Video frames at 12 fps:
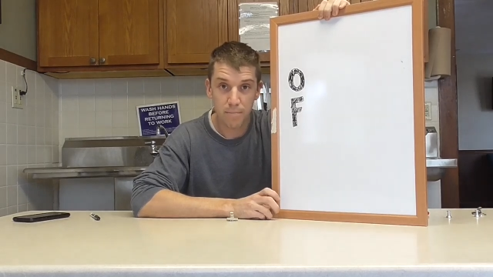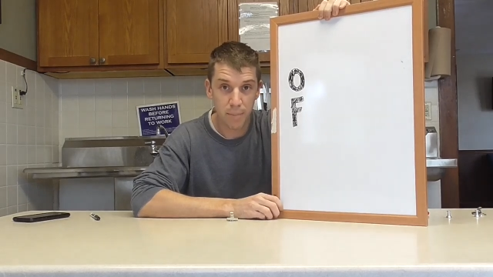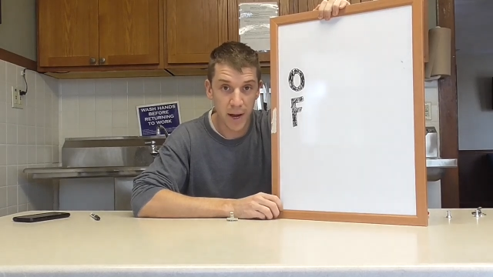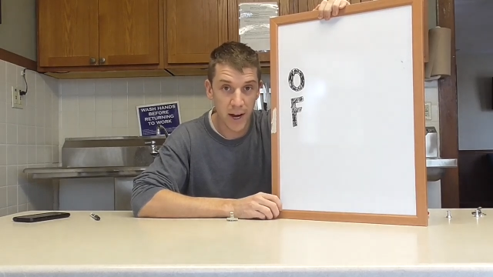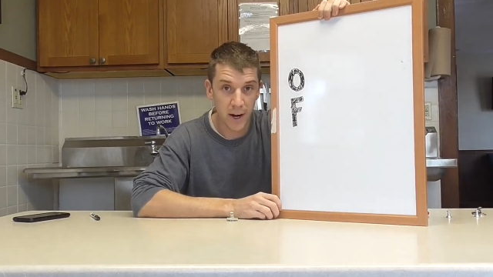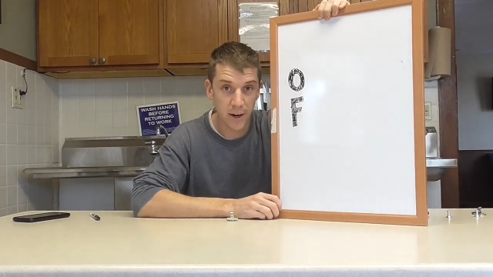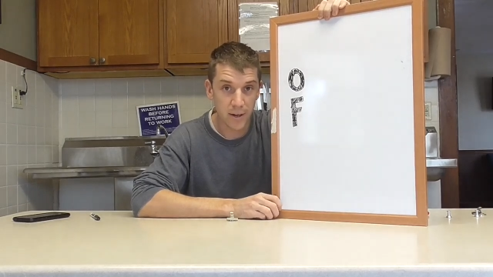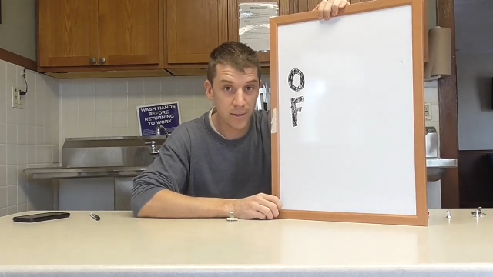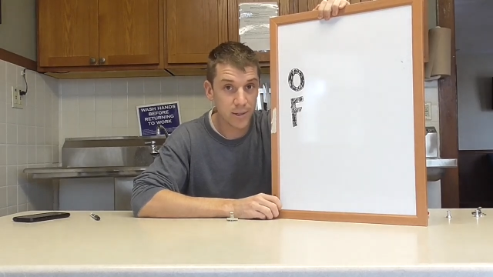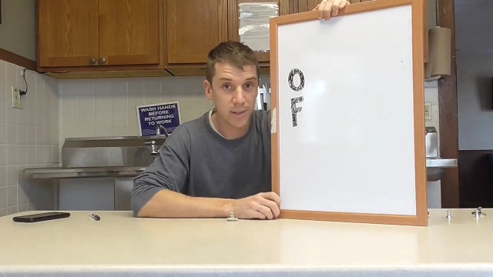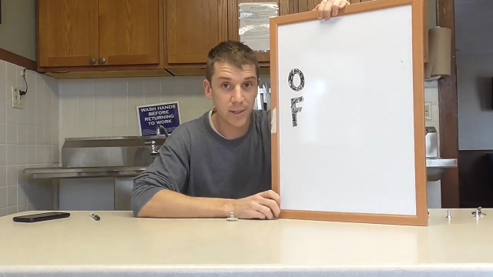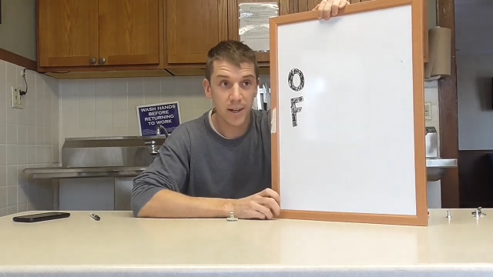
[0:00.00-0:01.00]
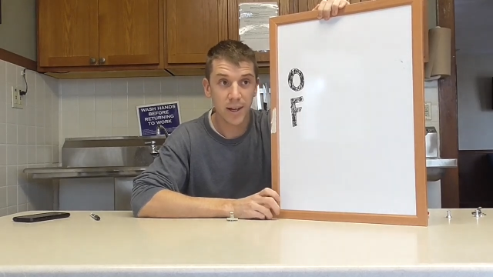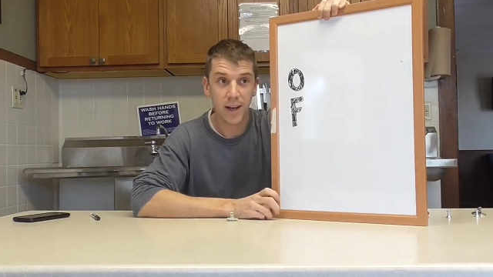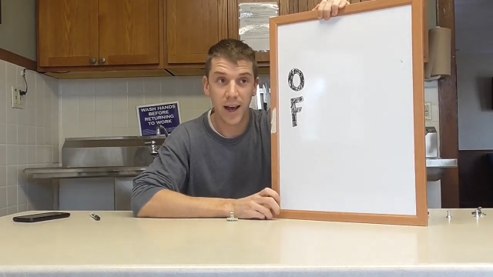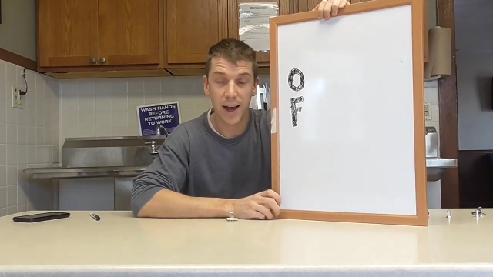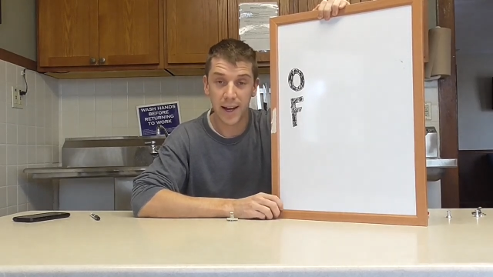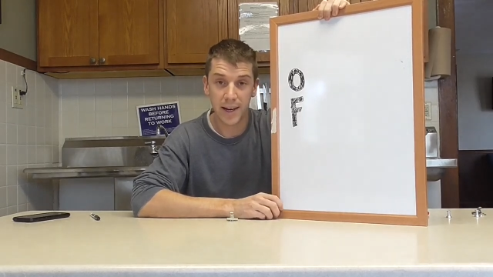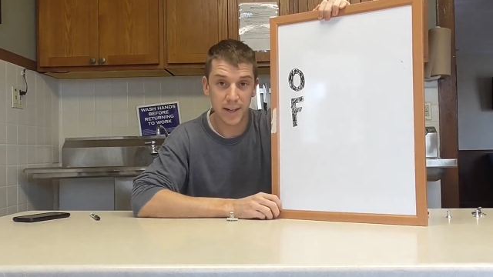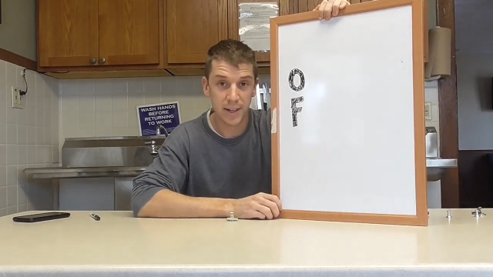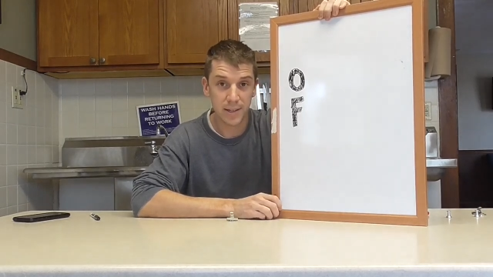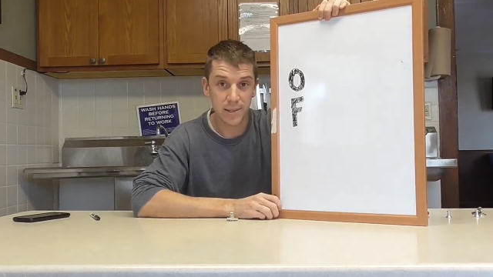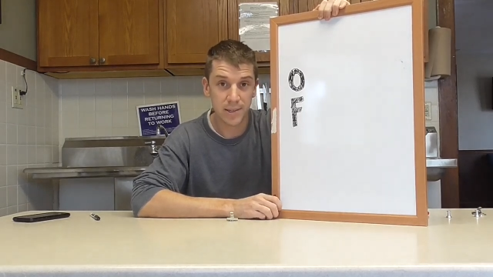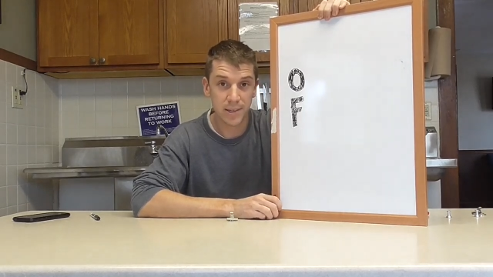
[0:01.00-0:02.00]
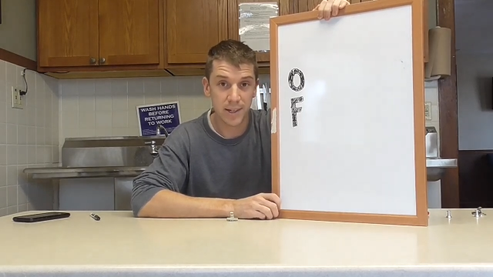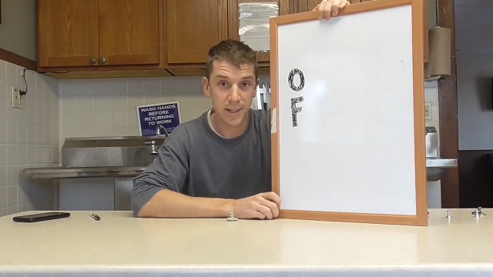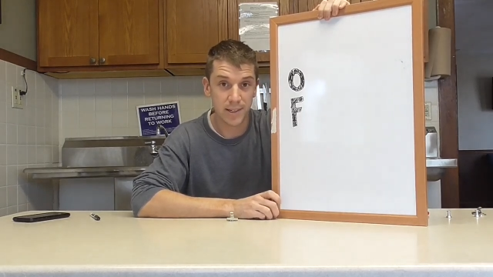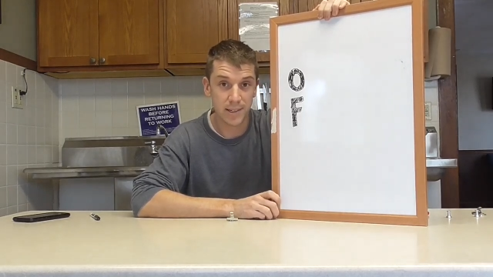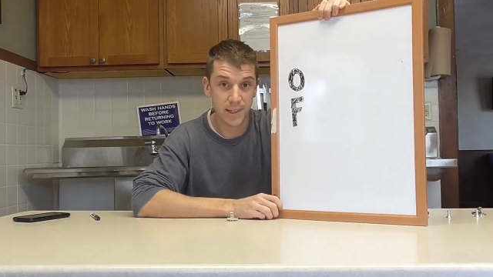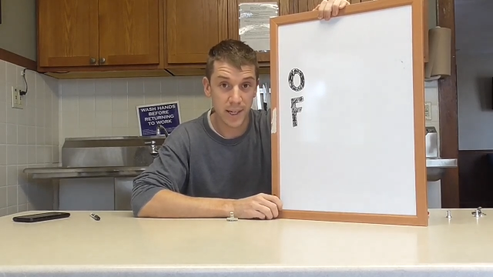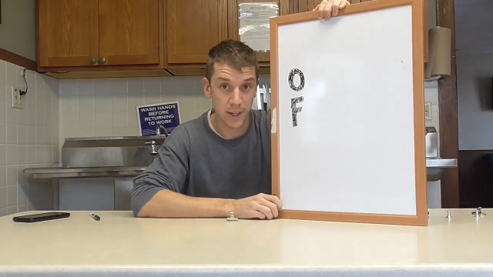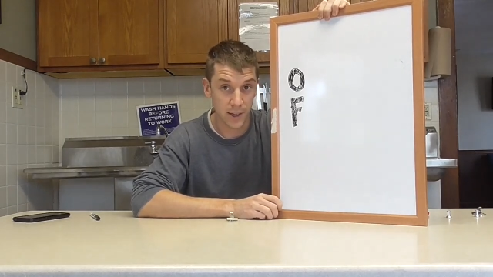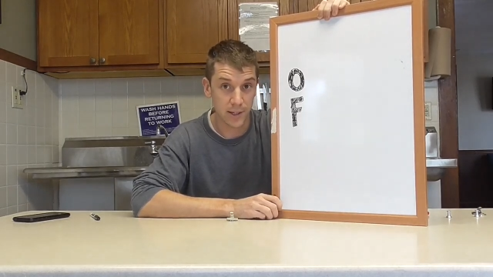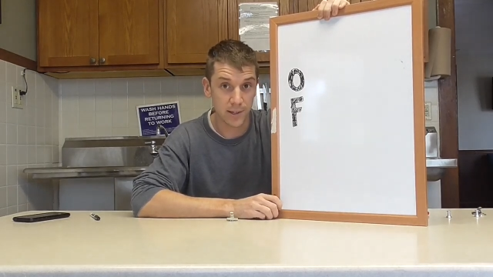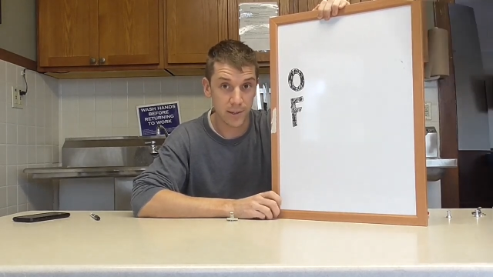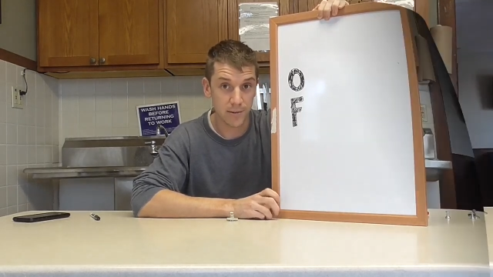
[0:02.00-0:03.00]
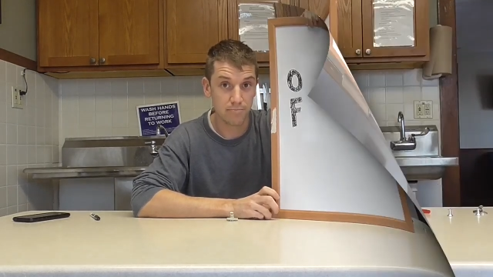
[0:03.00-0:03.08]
bears, hyenas, and seals.